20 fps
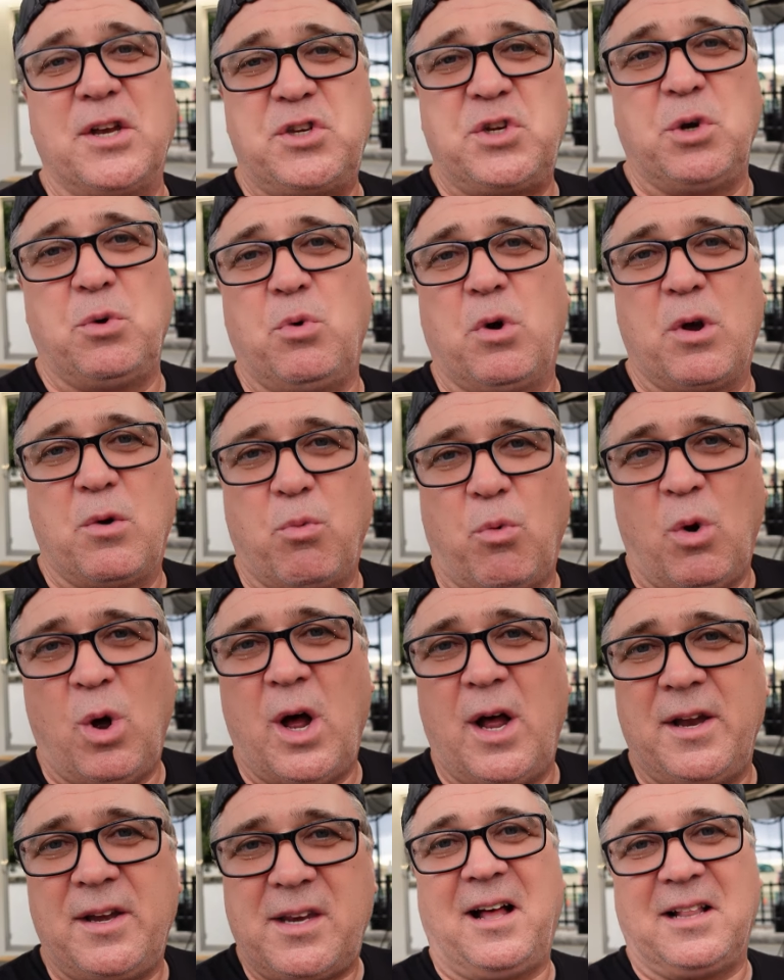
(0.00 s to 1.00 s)
that you would
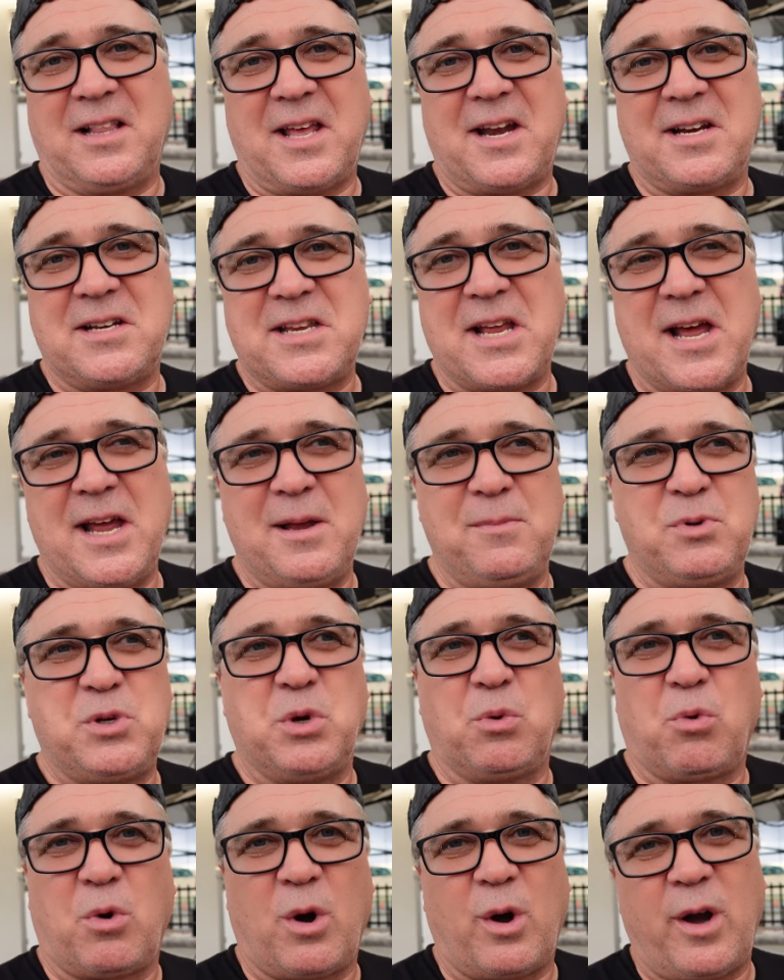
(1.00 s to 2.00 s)
want. A lot of times
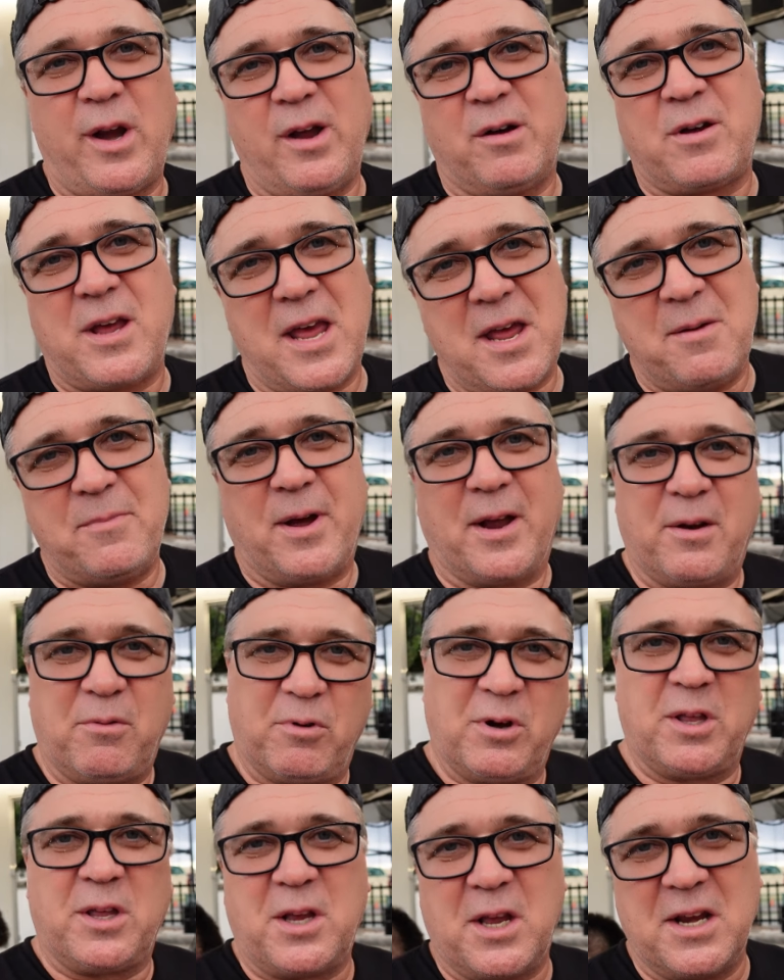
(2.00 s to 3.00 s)
you worry, okay, am I
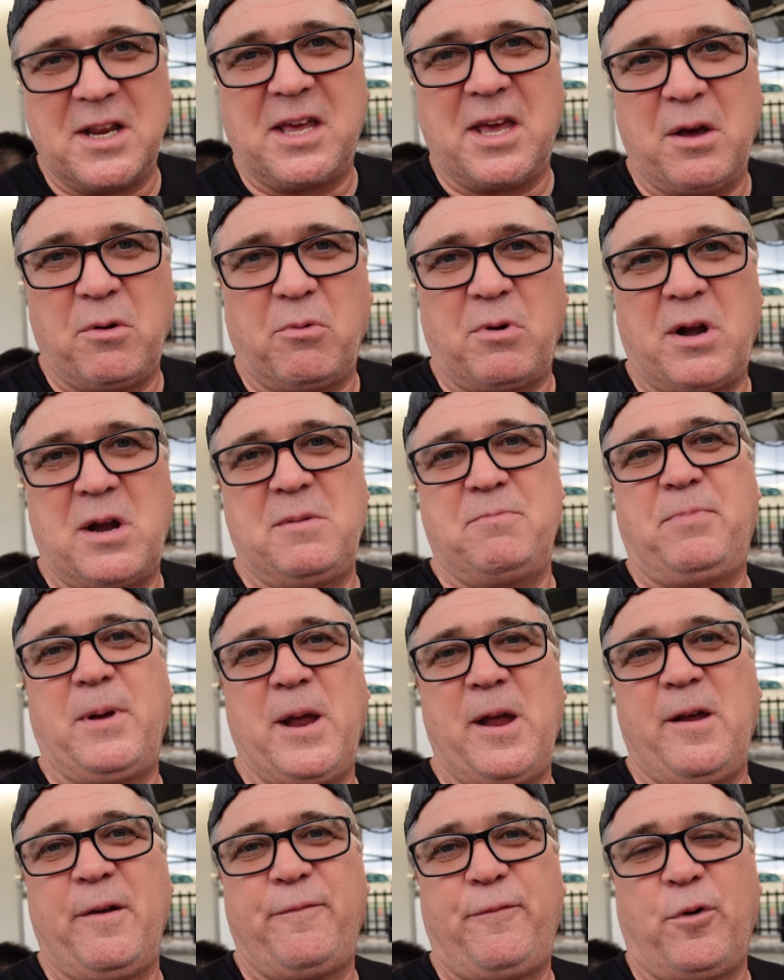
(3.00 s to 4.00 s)
really going to get what I'm
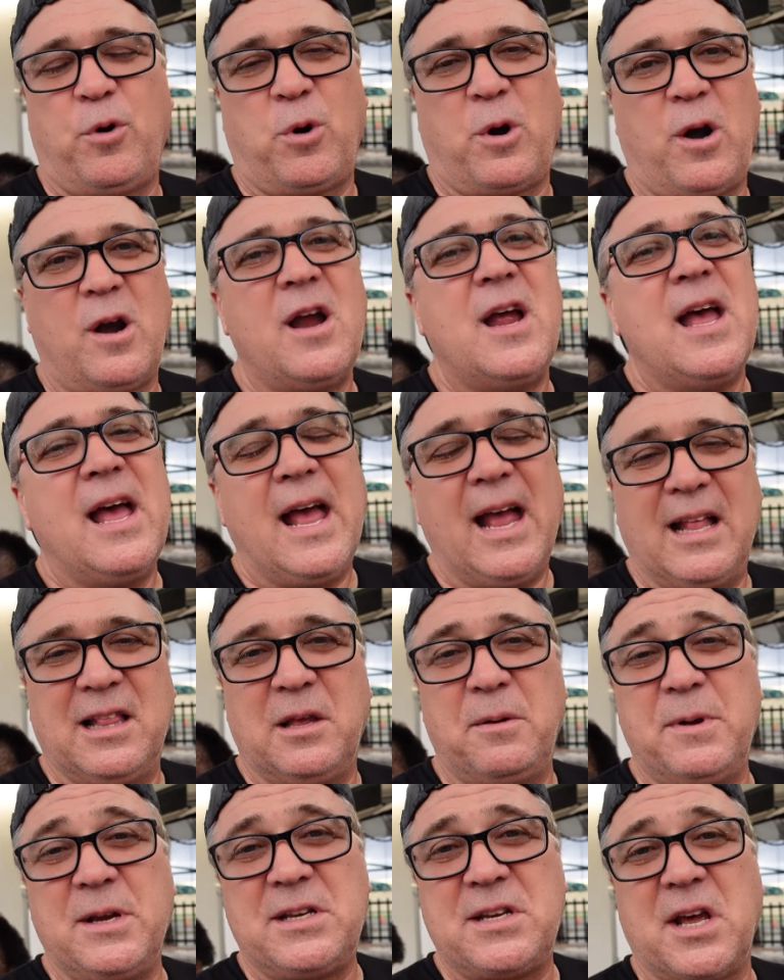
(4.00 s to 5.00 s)
paying for? And
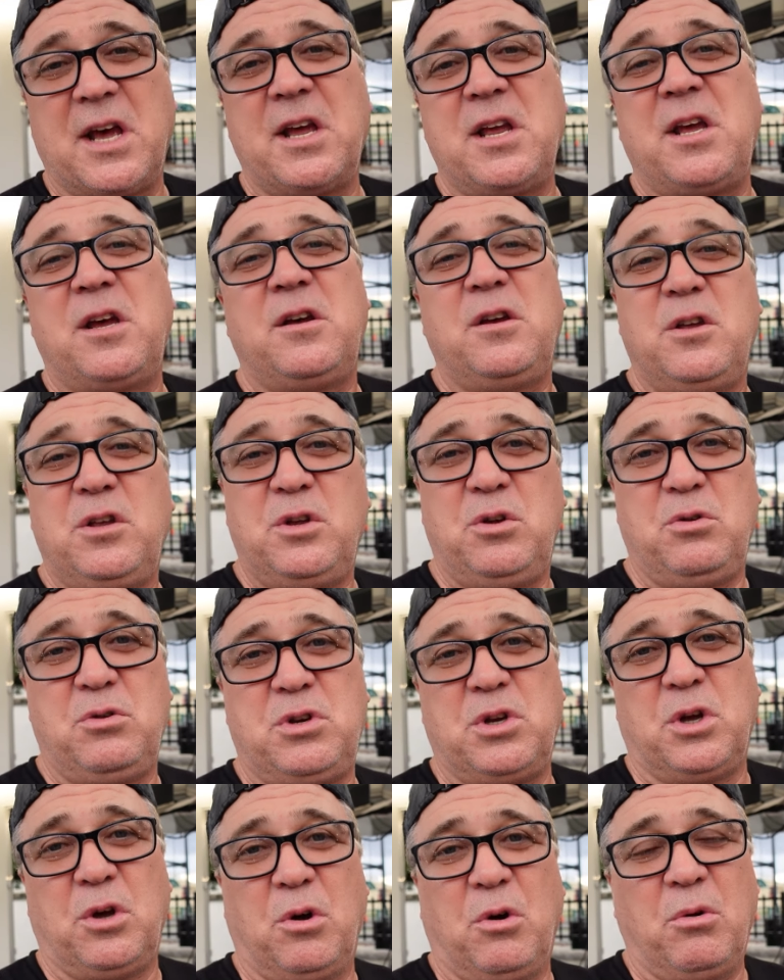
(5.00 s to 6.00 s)
let me tell you, you
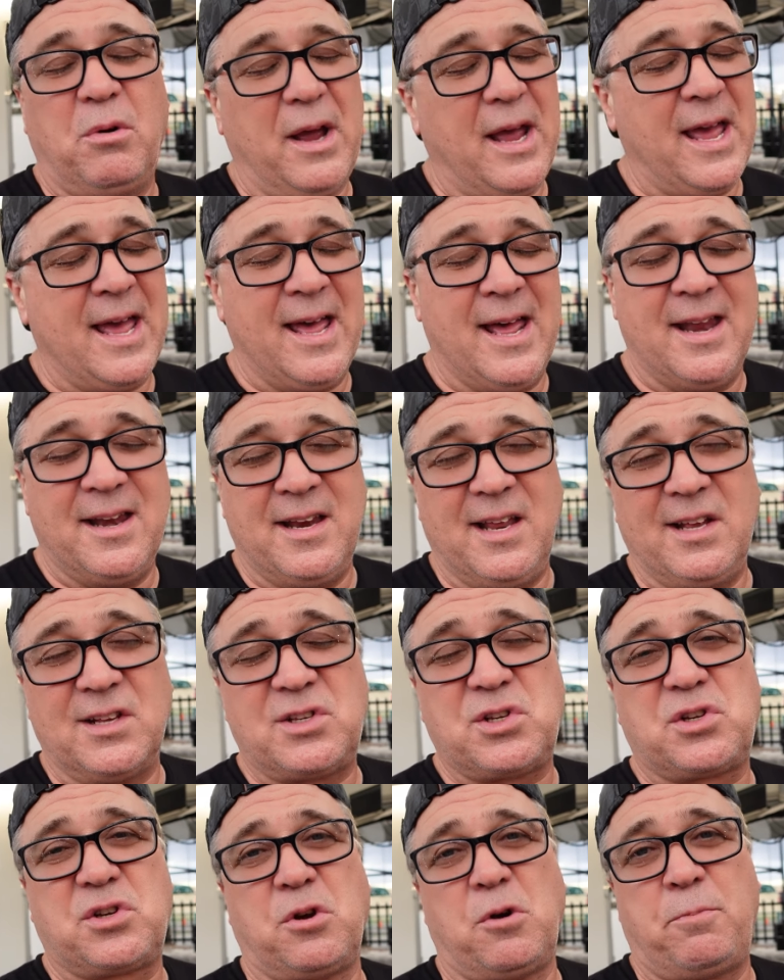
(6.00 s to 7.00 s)
do, and
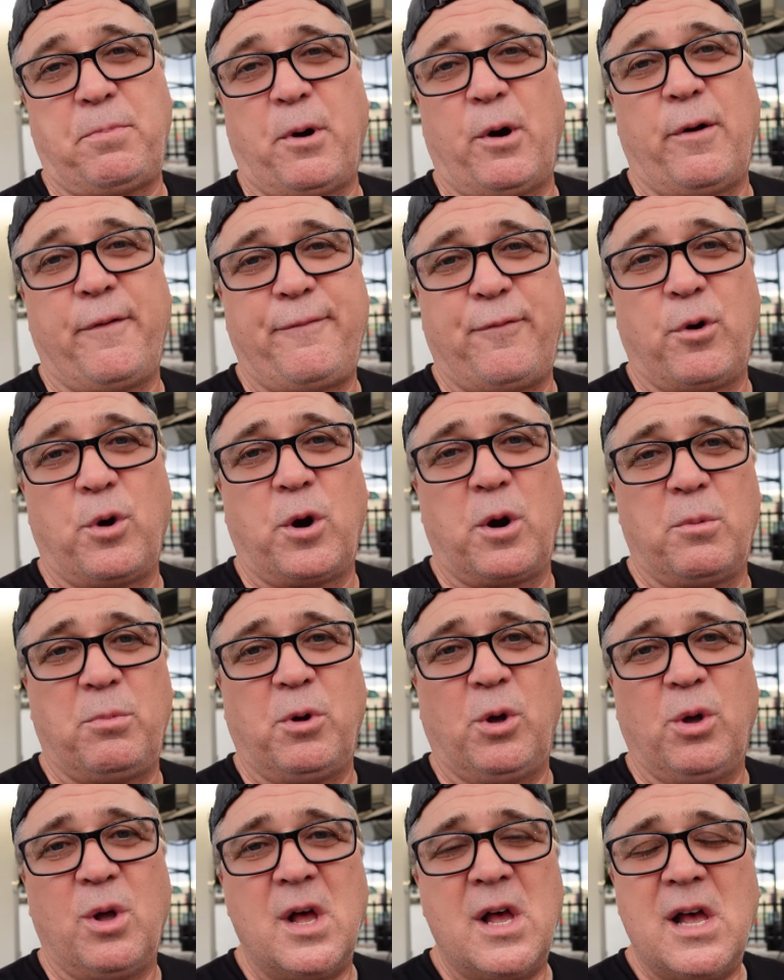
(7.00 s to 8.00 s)
it's super
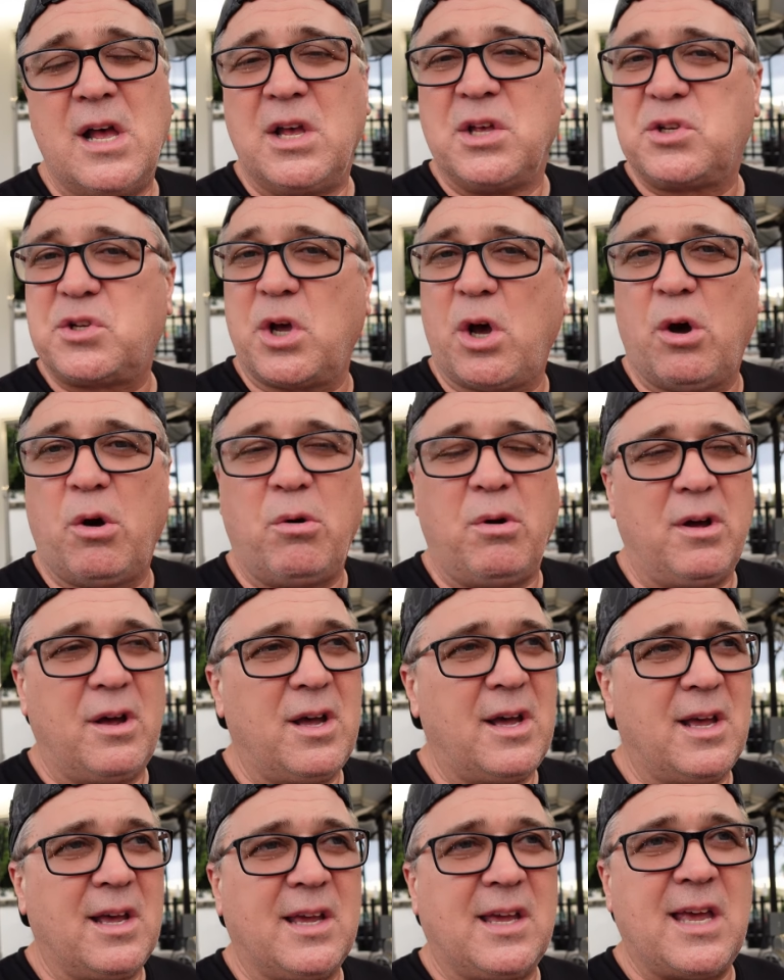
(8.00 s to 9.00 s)
affordable. So
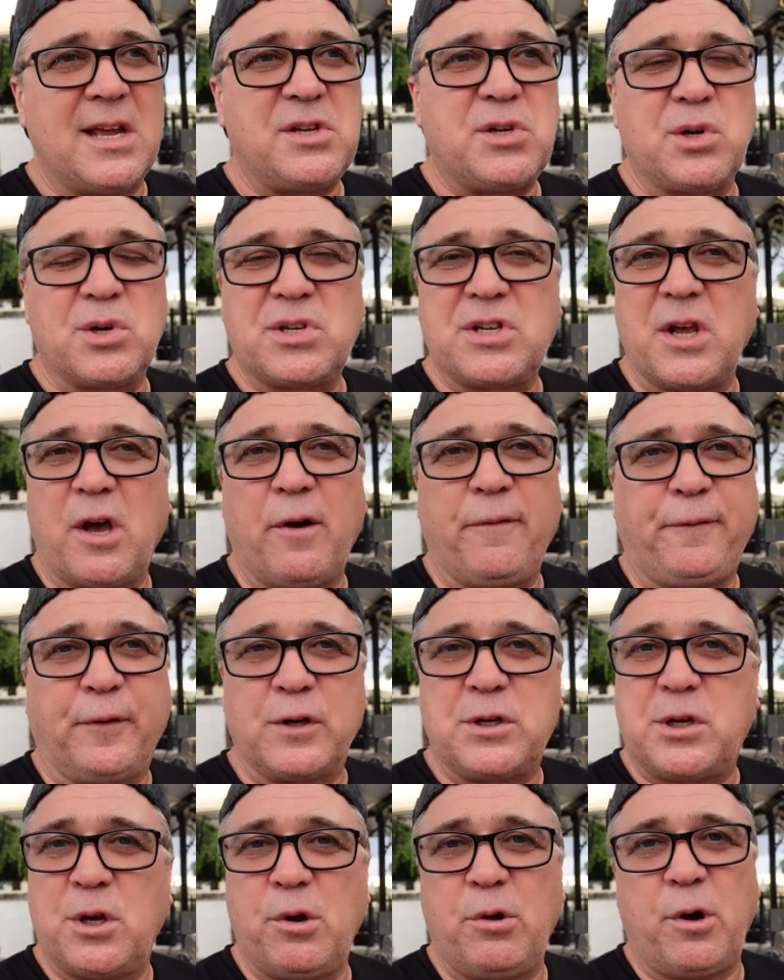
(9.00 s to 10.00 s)
get yourself
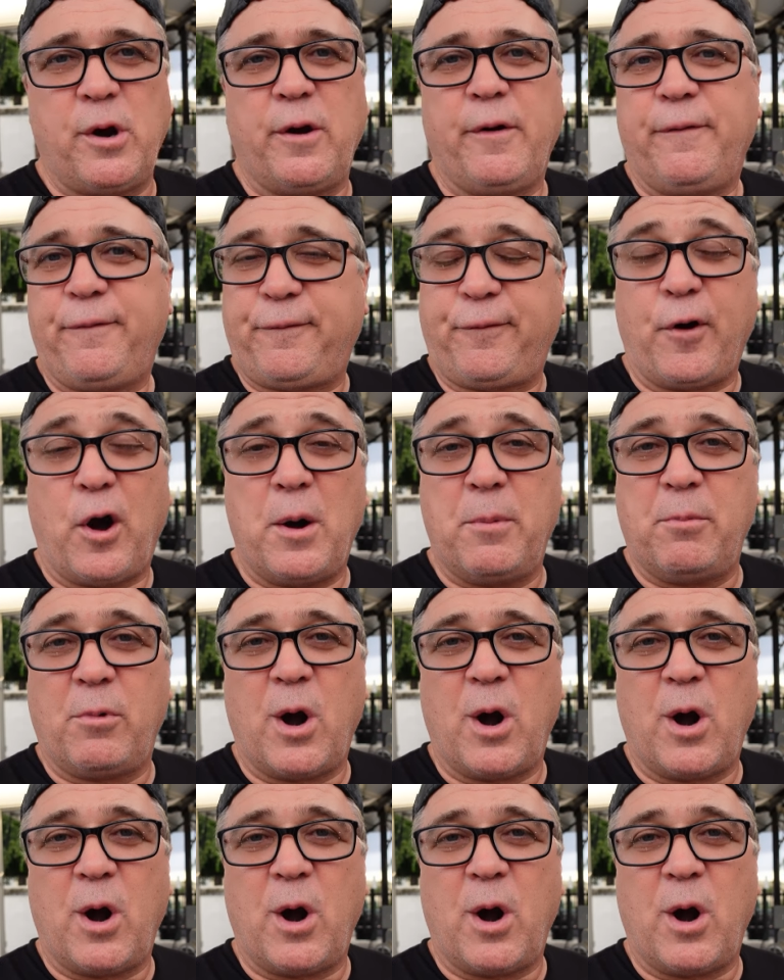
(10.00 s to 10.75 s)
a tuner from